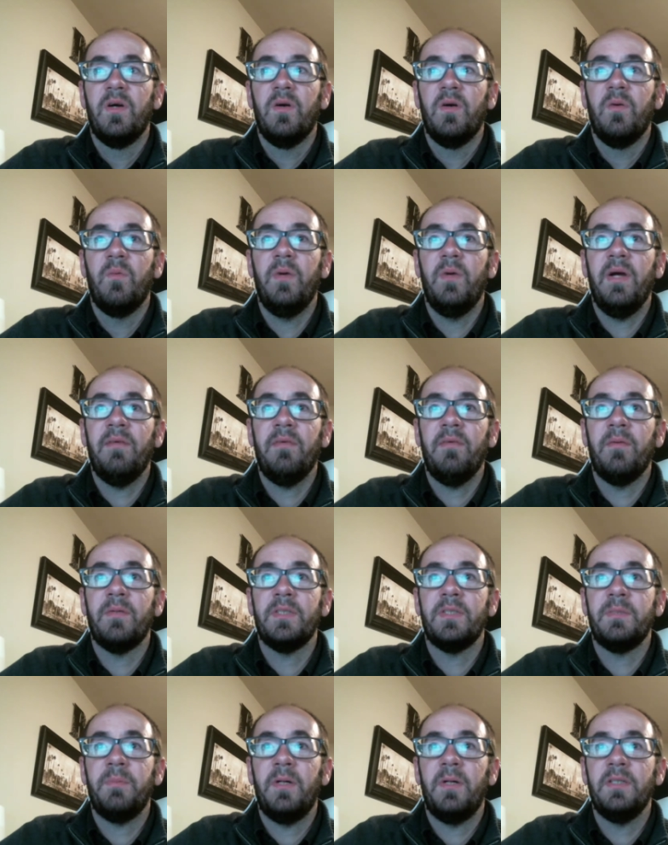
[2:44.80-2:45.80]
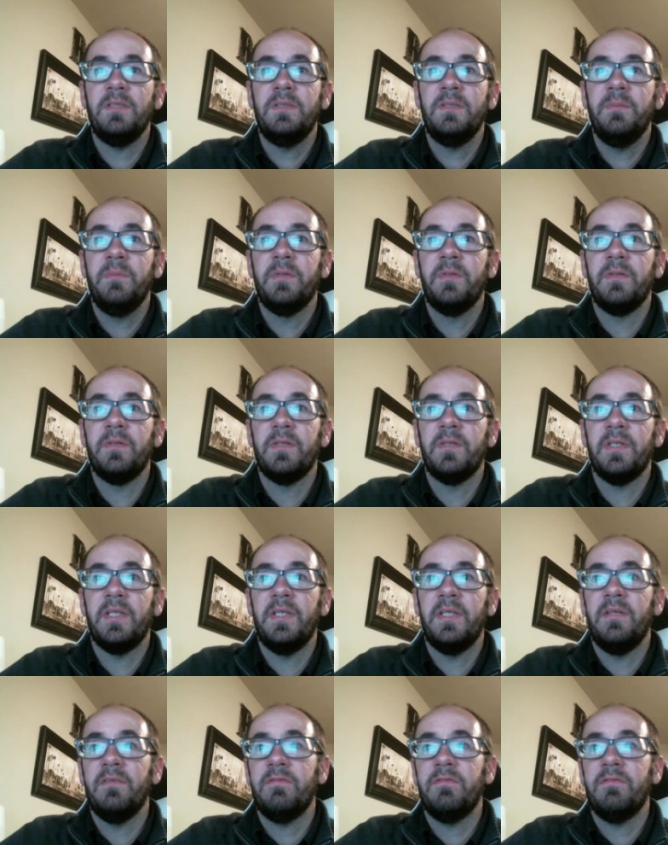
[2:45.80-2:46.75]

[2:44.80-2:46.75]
We have a responsibility